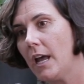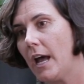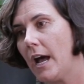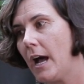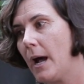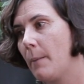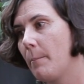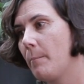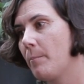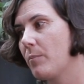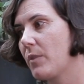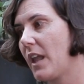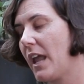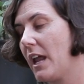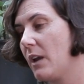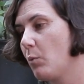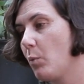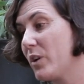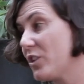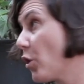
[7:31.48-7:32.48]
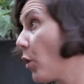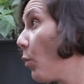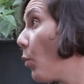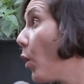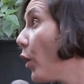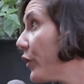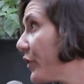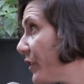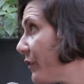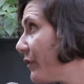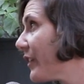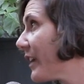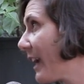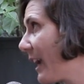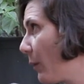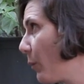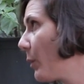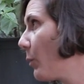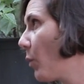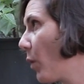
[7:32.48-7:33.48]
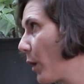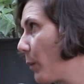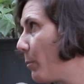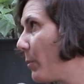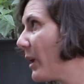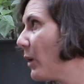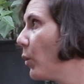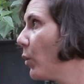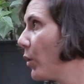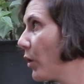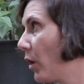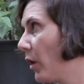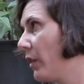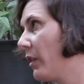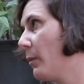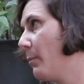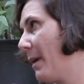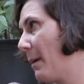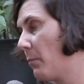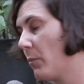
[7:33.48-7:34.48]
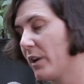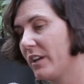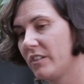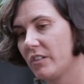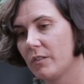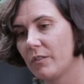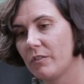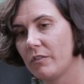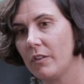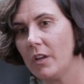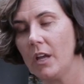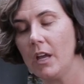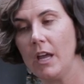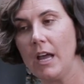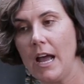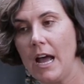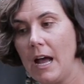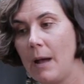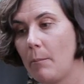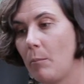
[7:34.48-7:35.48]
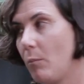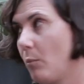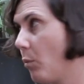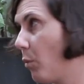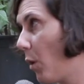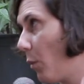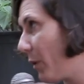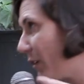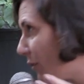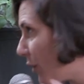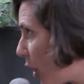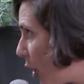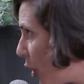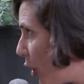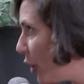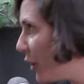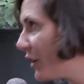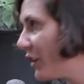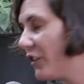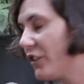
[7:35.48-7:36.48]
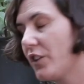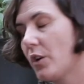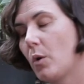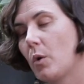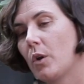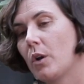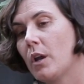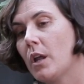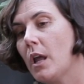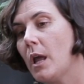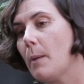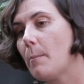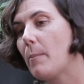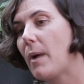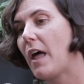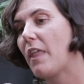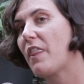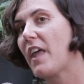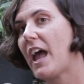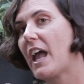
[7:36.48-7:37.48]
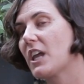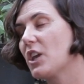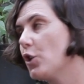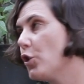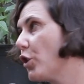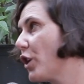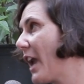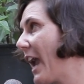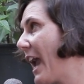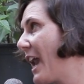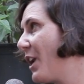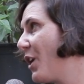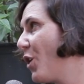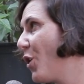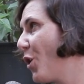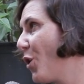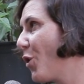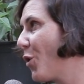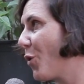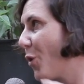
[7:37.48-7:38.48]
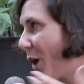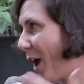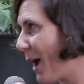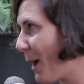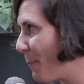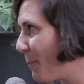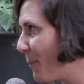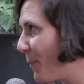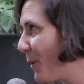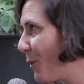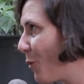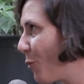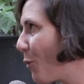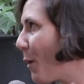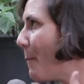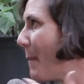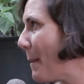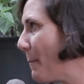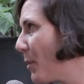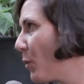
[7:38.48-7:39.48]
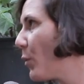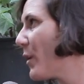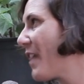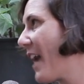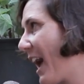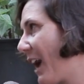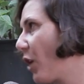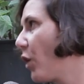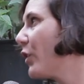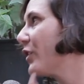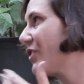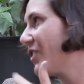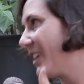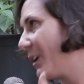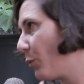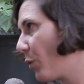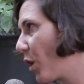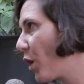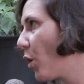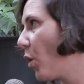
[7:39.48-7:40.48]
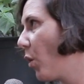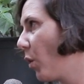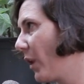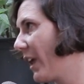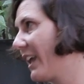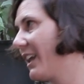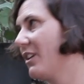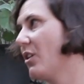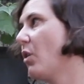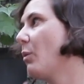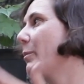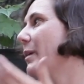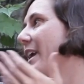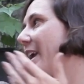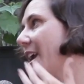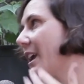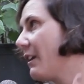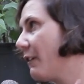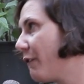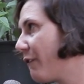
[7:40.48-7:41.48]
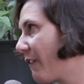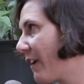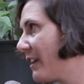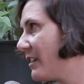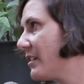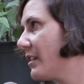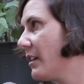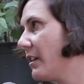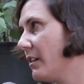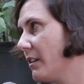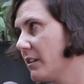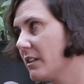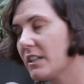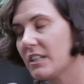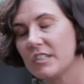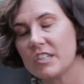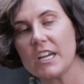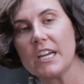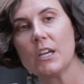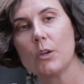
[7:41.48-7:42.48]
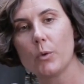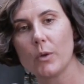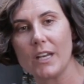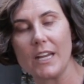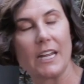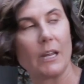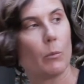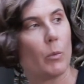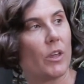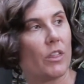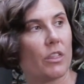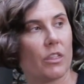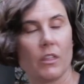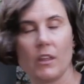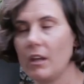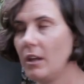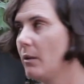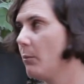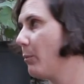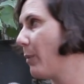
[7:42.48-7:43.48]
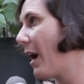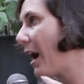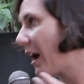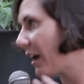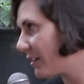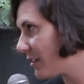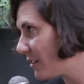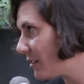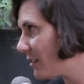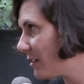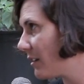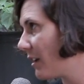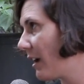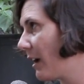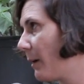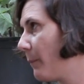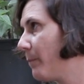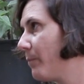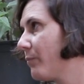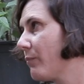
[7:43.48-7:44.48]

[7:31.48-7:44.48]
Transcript: um, and we don't want to forget. We want to build on the memories of um, what we've learned and so on but that you can um, remember without constantly recalling, not being confronted continually with past um,